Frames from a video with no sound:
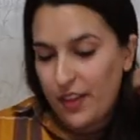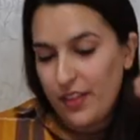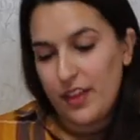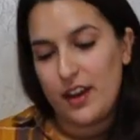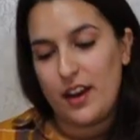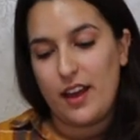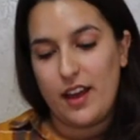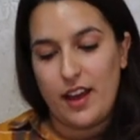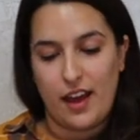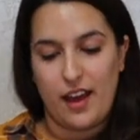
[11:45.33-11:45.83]
that
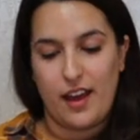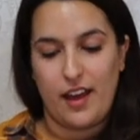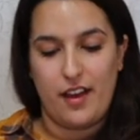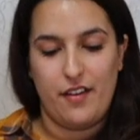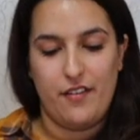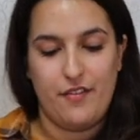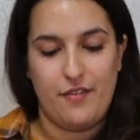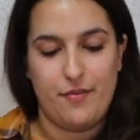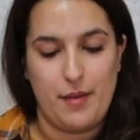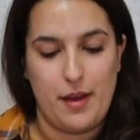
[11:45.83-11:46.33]
I
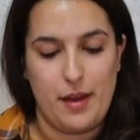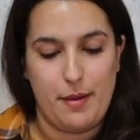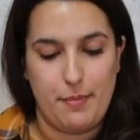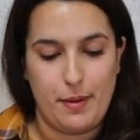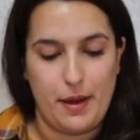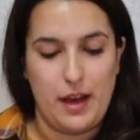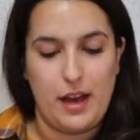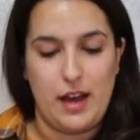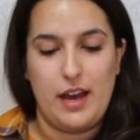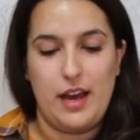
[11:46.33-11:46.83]
have my
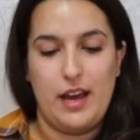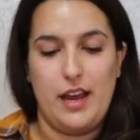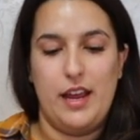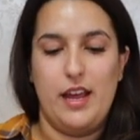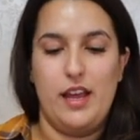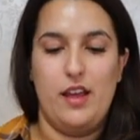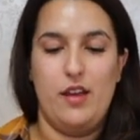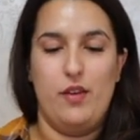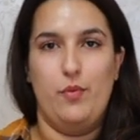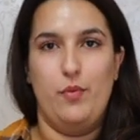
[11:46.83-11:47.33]

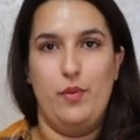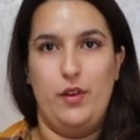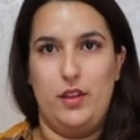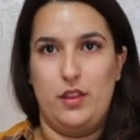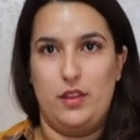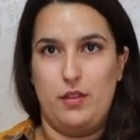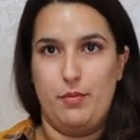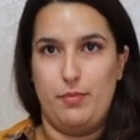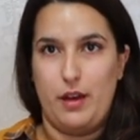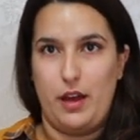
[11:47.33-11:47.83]
pie
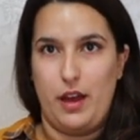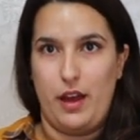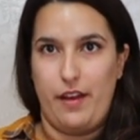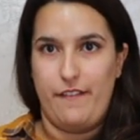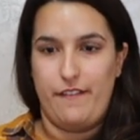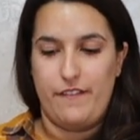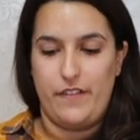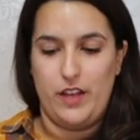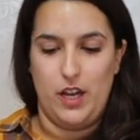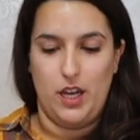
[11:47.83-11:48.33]
with the pie
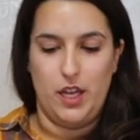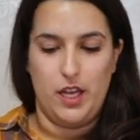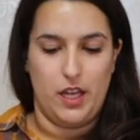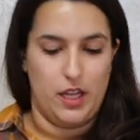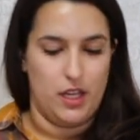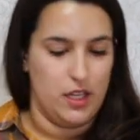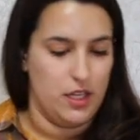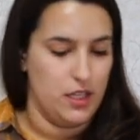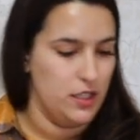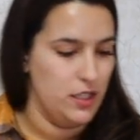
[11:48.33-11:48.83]

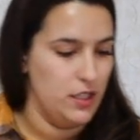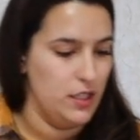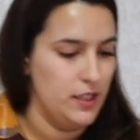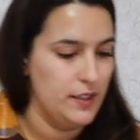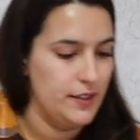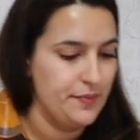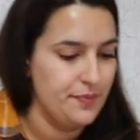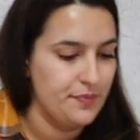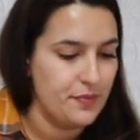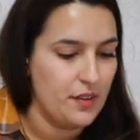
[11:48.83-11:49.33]
filling,
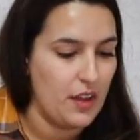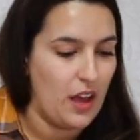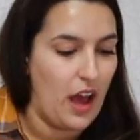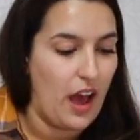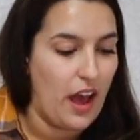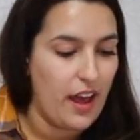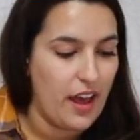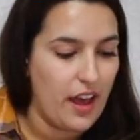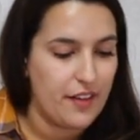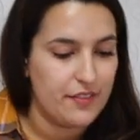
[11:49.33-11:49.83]

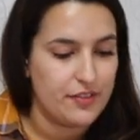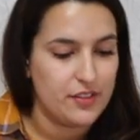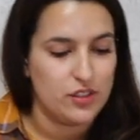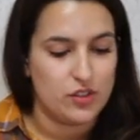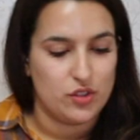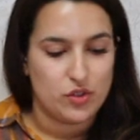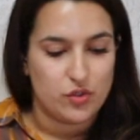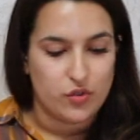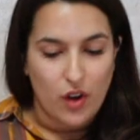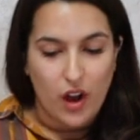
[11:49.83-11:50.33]
I have to
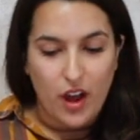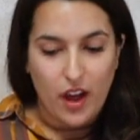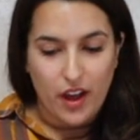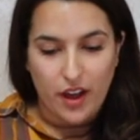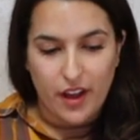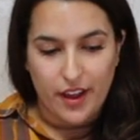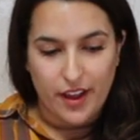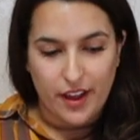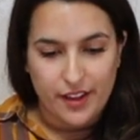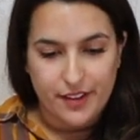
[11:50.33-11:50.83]

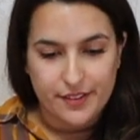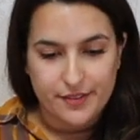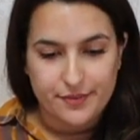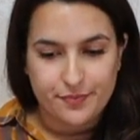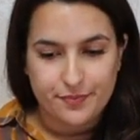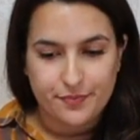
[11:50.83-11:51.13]
try